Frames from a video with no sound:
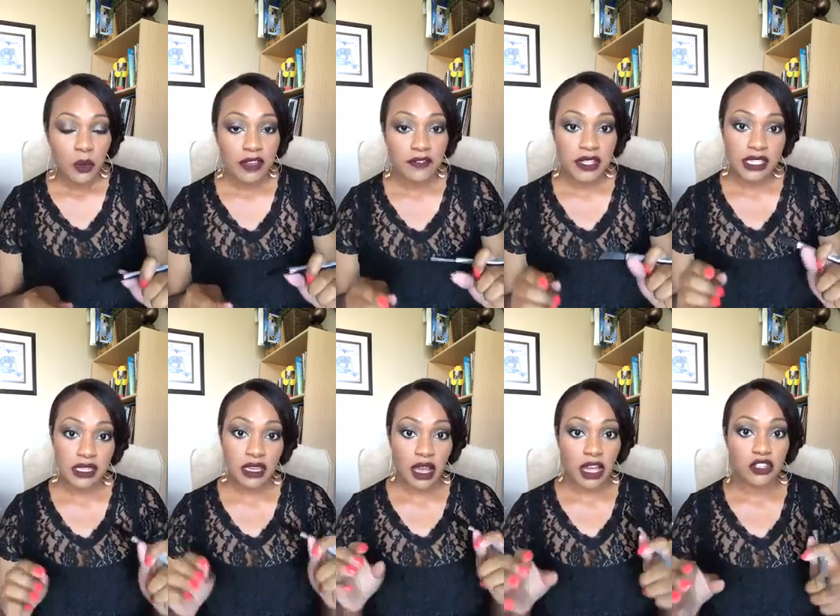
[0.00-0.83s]
if it's
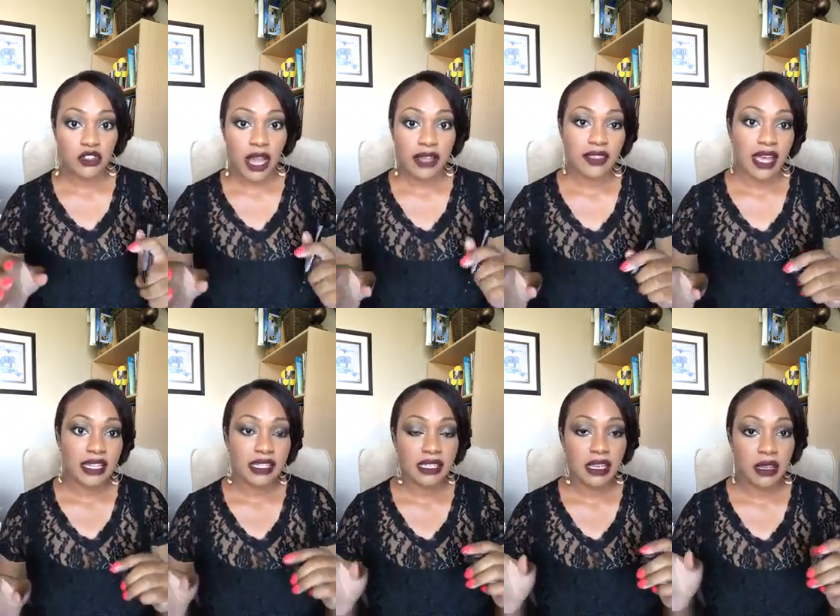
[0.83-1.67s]
a contract
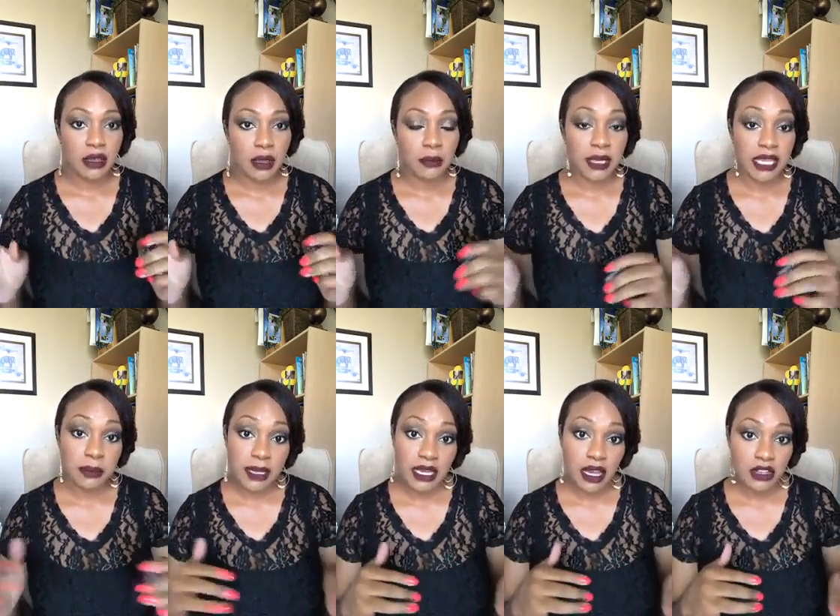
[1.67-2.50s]
that's a
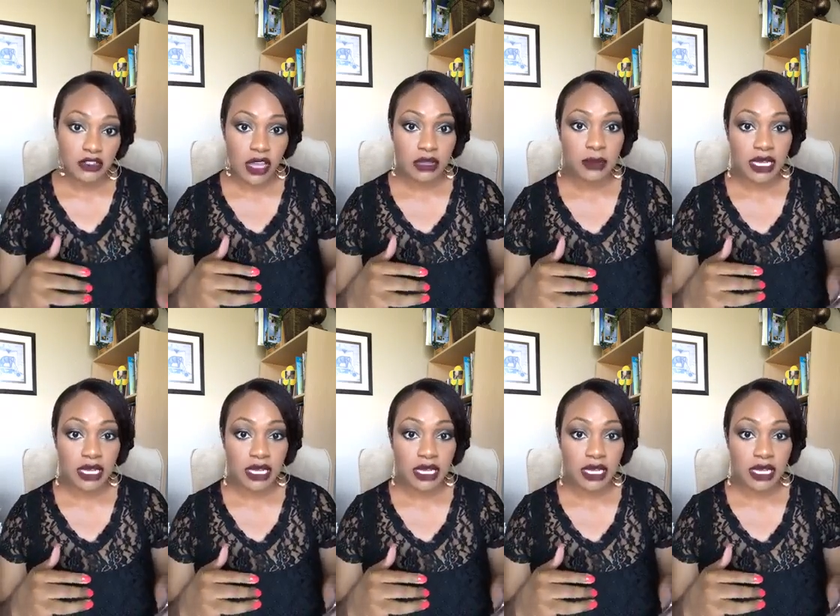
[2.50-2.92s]
B2B contract,